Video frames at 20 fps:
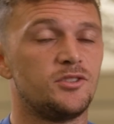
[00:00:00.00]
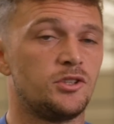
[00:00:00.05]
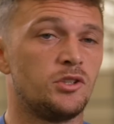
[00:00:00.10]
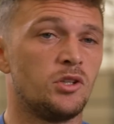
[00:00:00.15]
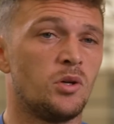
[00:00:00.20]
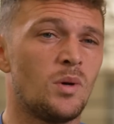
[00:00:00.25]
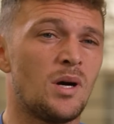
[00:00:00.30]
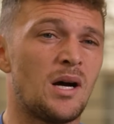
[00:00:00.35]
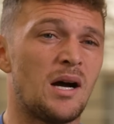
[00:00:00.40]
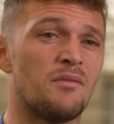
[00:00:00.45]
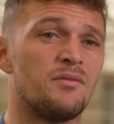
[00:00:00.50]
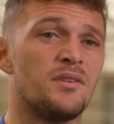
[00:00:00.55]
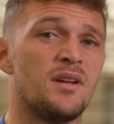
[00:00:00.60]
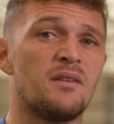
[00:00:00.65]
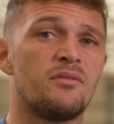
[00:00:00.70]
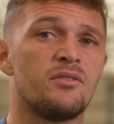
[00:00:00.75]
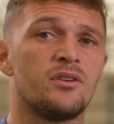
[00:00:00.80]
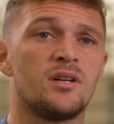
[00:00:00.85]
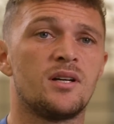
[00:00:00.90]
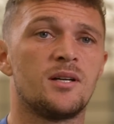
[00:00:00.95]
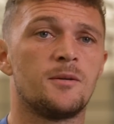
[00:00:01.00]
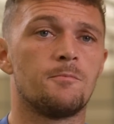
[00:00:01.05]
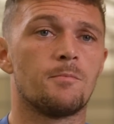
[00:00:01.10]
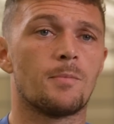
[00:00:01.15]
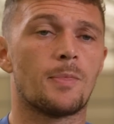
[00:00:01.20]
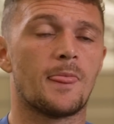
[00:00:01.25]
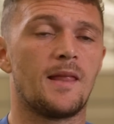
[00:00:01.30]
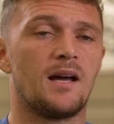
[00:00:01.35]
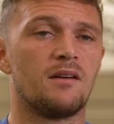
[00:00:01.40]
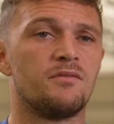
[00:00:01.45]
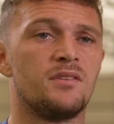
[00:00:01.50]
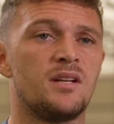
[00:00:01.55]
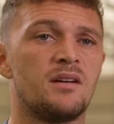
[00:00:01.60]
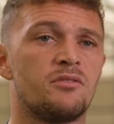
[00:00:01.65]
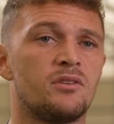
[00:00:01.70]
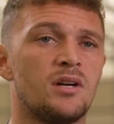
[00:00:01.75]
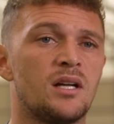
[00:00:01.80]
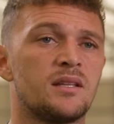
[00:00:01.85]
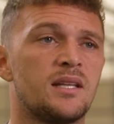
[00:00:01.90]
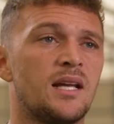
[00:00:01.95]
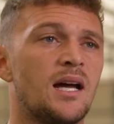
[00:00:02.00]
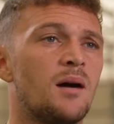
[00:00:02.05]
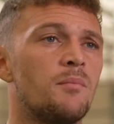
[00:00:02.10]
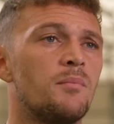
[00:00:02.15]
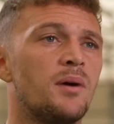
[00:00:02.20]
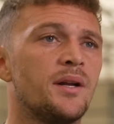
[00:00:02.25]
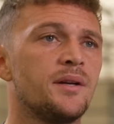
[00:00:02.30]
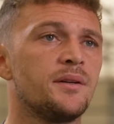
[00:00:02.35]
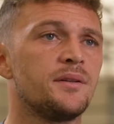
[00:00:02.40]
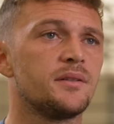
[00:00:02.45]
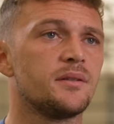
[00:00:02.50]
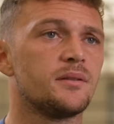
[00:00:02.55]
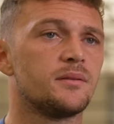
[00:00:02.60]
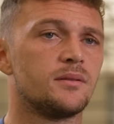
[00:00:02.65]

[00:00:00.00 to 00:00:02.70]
Do you know what? I've never had the armband.